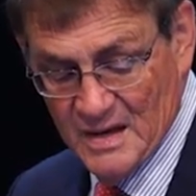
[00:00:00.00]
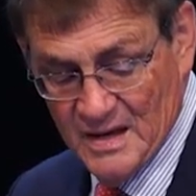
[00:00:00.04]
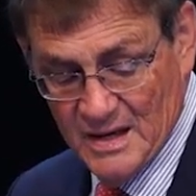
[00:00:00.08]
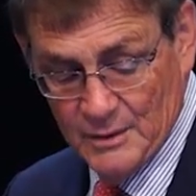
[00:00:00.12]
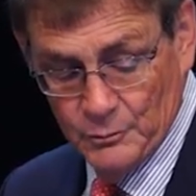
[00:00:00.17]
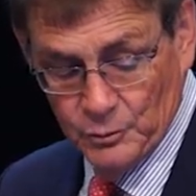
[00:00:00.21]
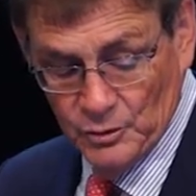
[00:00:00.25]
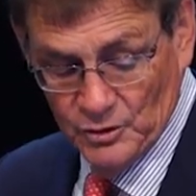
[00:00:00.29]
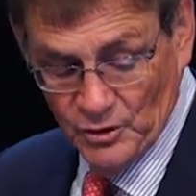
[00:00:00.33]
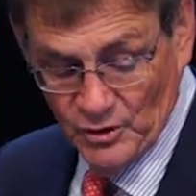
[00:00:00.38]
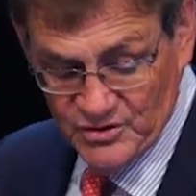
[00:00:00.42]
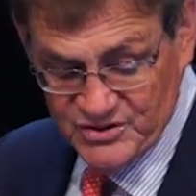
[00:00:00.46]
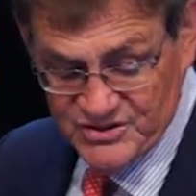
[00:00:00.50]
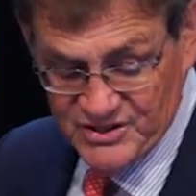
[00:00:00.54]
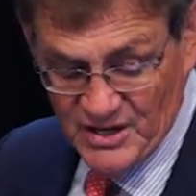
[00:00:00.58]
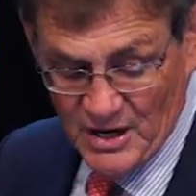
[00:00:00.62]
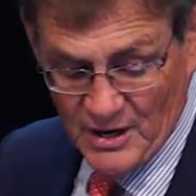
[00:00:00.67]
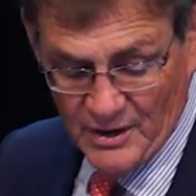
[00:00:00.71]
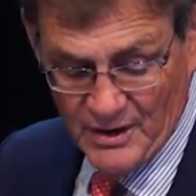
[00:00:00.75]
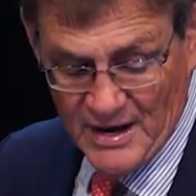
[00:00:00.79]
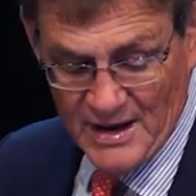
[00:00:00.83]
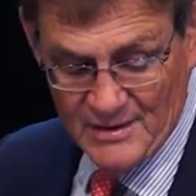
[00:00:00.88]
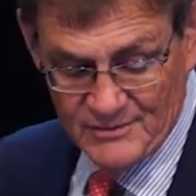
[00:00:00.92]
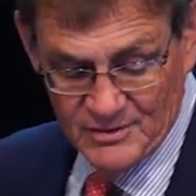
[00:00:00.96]
It will
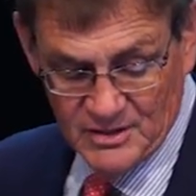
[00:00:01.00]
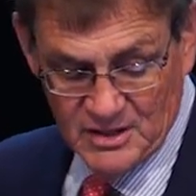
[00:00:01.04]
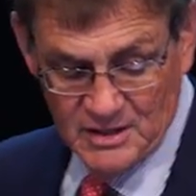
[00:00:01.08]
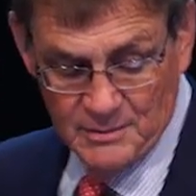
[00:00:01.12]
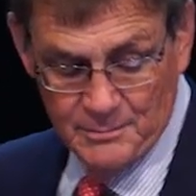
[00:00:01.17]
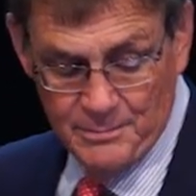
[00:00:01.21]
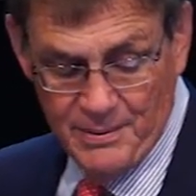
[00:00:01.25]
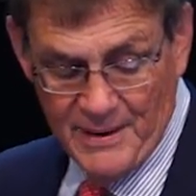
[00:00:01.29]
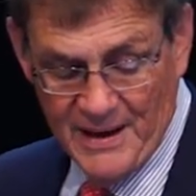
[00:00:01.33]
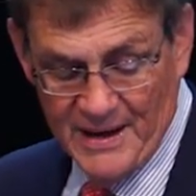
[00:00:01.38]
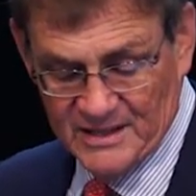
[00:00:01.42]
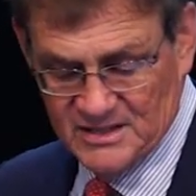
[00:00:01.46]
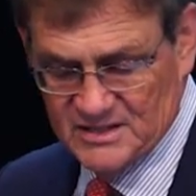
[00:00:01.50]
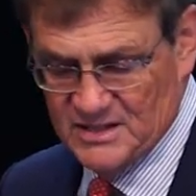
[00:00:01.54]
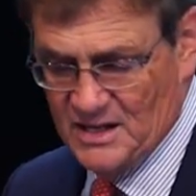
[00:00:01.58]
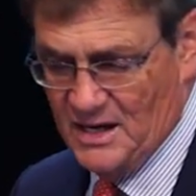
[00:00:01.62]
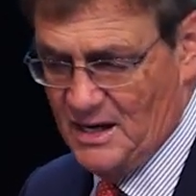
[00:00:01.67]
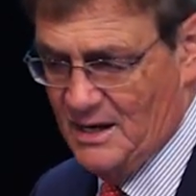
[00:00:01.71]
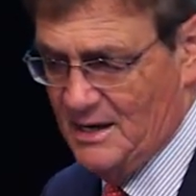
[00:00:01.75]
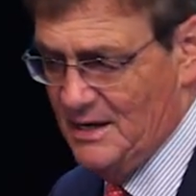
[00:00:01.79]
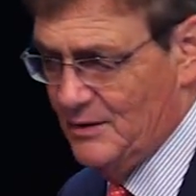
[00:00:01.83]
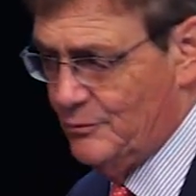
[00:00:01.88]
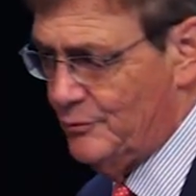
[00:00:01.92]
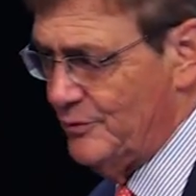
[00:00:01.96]
also have an impact
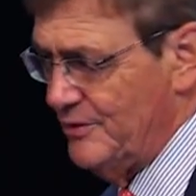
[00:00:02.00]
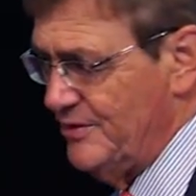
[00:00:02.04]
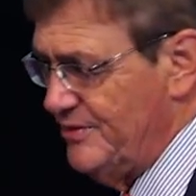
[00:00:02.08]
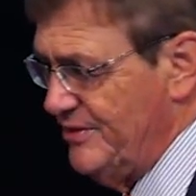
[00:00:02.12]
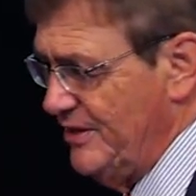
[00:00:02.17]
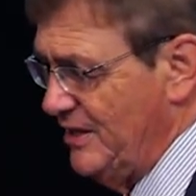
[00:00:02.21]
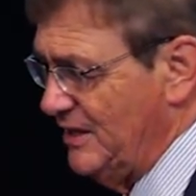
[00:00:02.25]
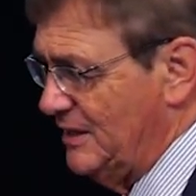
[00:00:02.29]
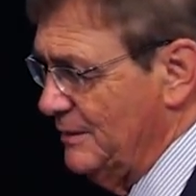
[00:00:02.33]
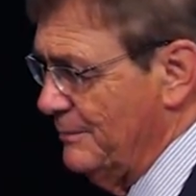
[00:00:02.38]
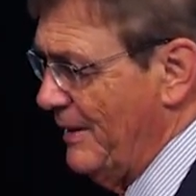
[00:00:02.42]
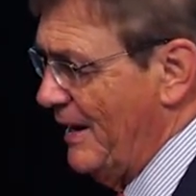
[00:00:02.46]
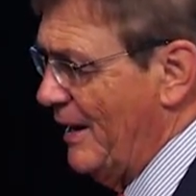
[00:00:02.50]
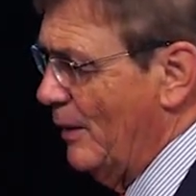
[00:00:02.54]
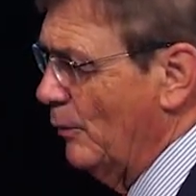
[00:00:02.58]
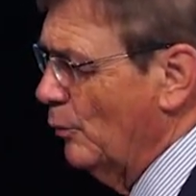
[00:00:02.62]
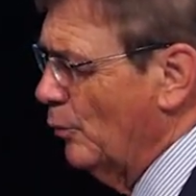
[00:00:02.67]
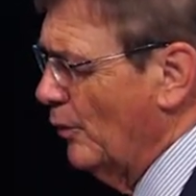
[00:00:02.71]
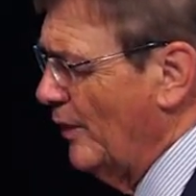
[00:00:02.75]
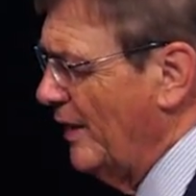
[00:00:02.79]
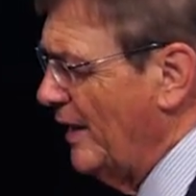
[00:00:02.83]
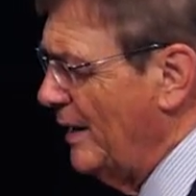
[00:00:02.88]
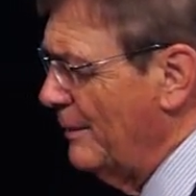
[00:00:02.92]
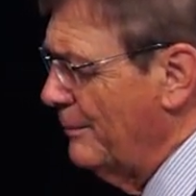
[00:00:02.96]
uh, if we think
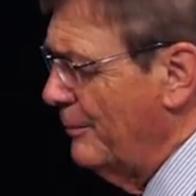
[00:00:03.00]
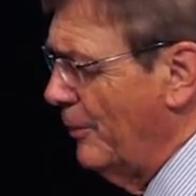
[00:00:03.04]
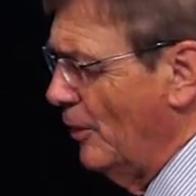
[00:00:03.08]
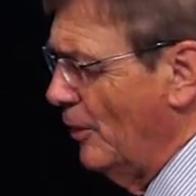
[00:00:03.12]
about where